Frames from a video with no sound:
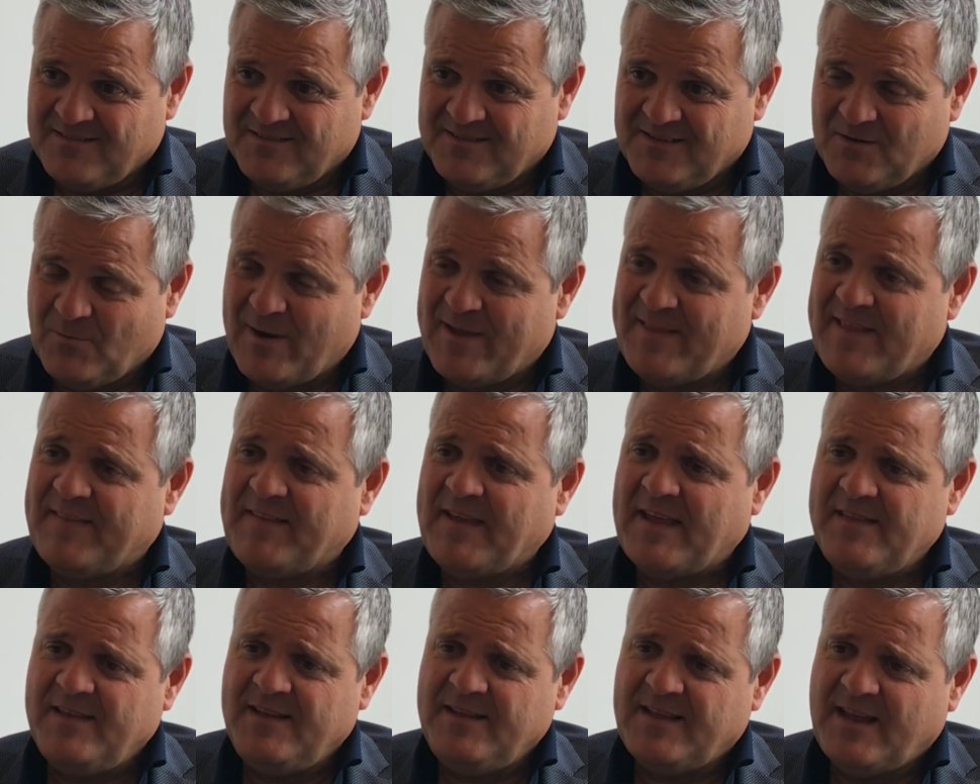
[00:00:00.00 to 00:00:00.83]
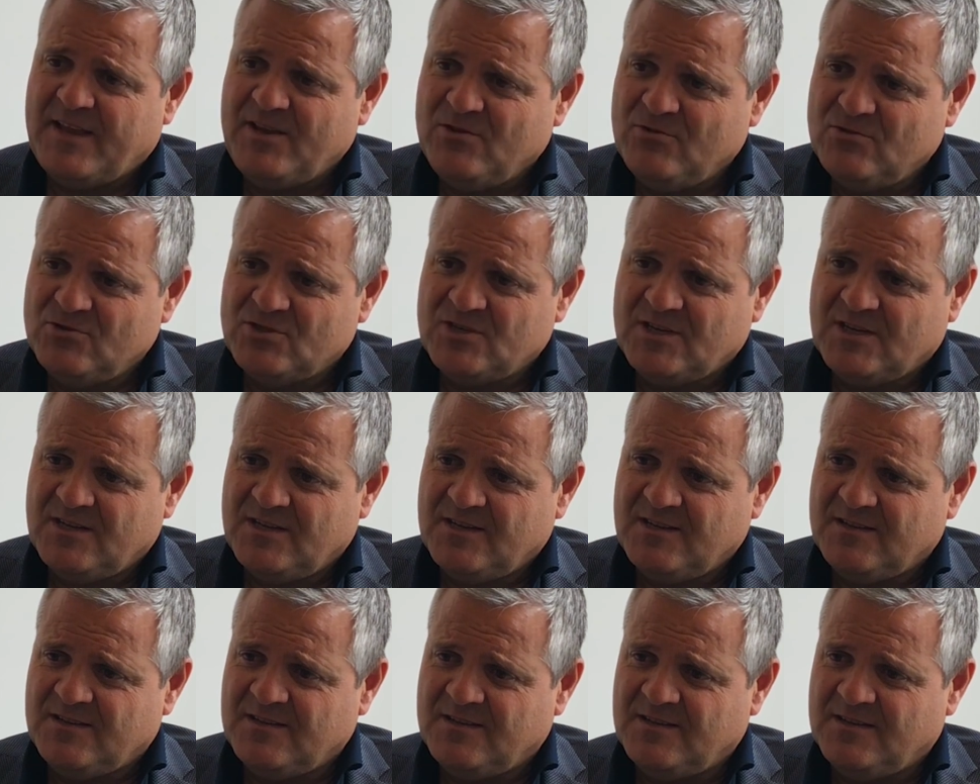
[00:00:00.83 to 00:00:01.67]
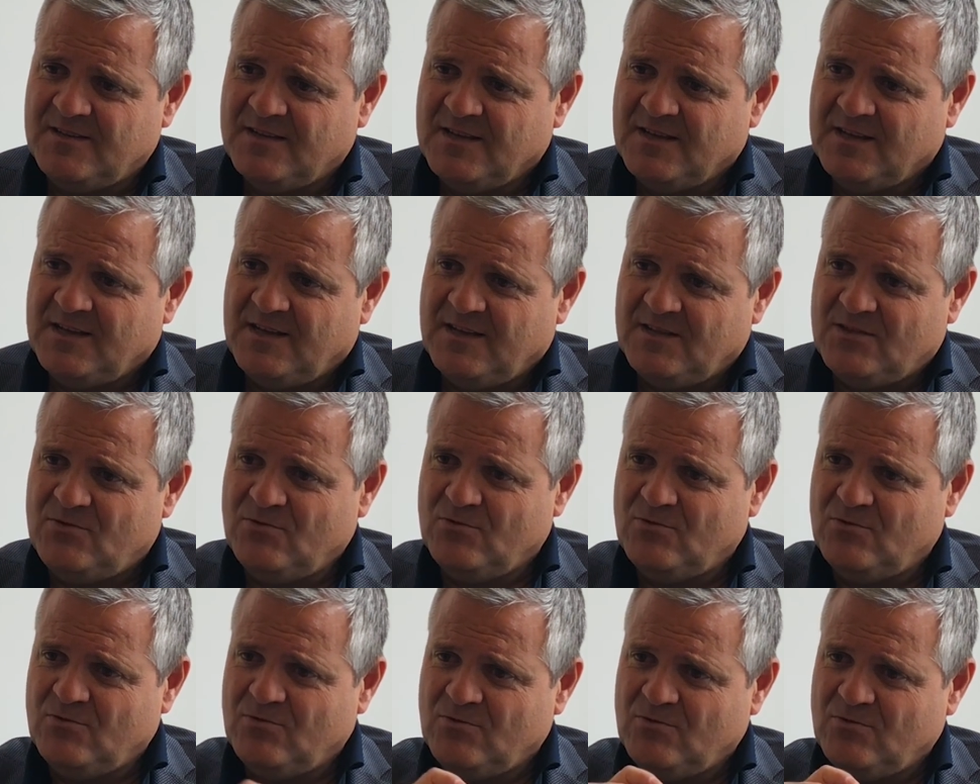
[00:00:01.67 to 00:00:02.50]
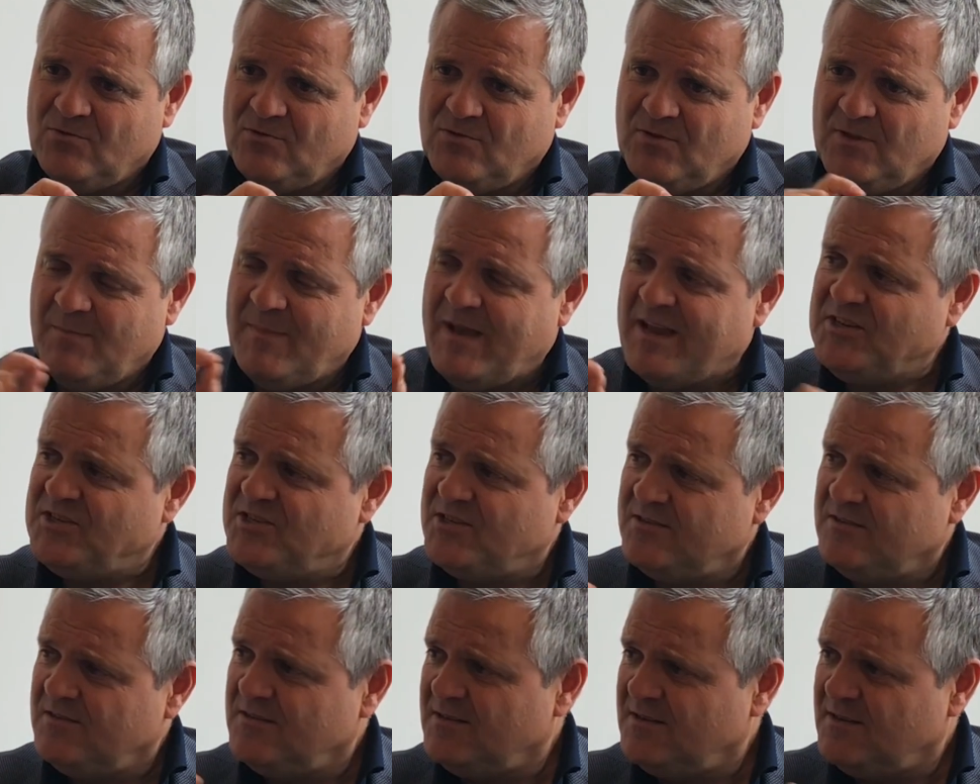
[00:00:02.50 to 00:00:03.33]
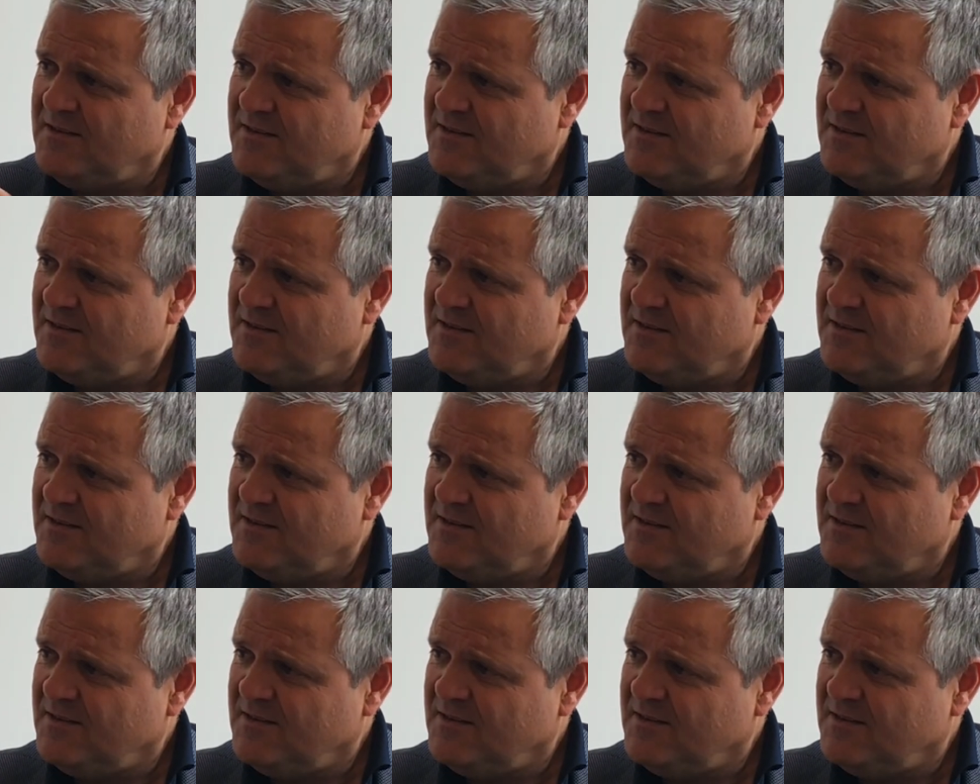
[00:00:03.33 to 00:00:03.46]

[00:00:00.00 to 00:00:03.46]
the way that I did, I use a 2-dimension